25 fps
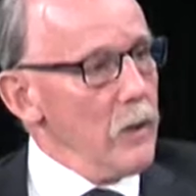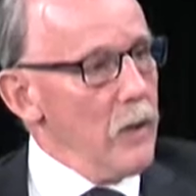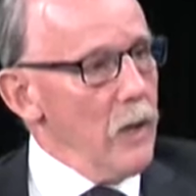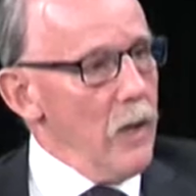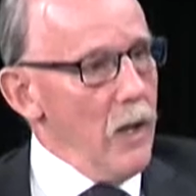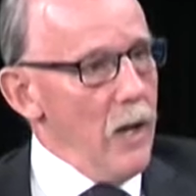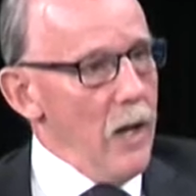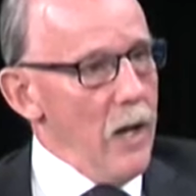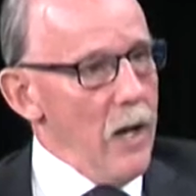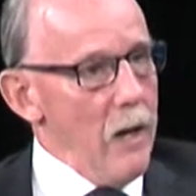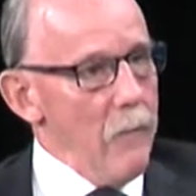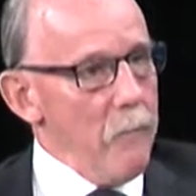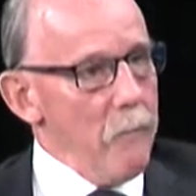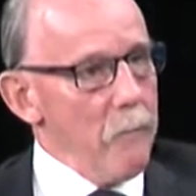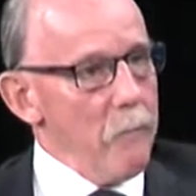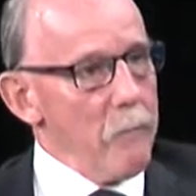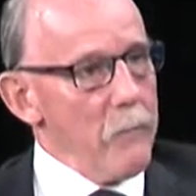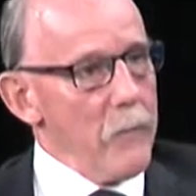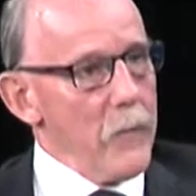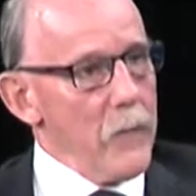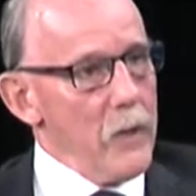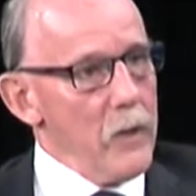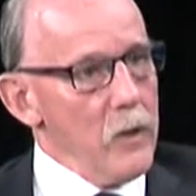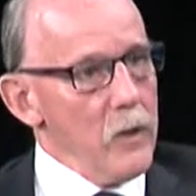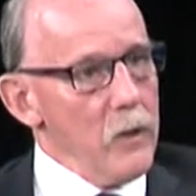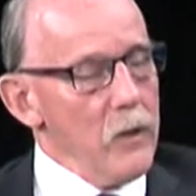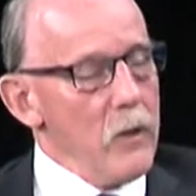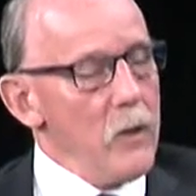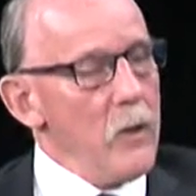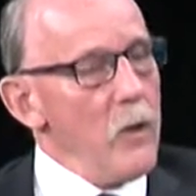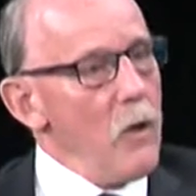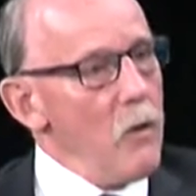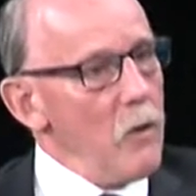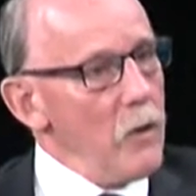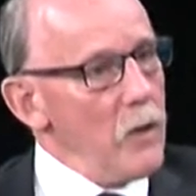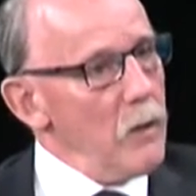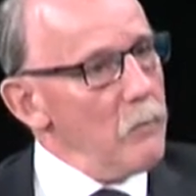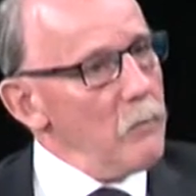And
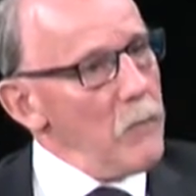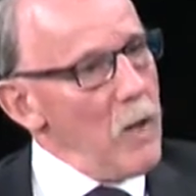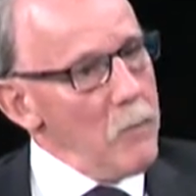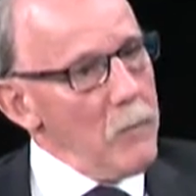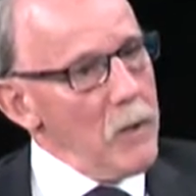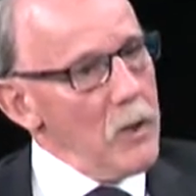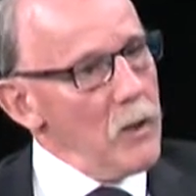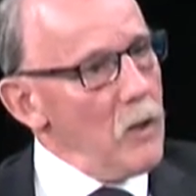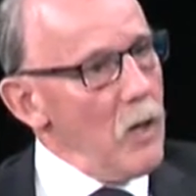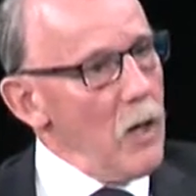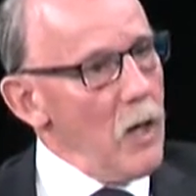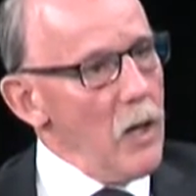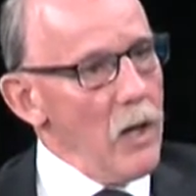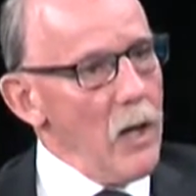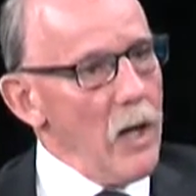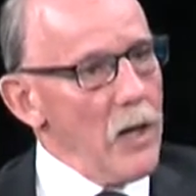I mean,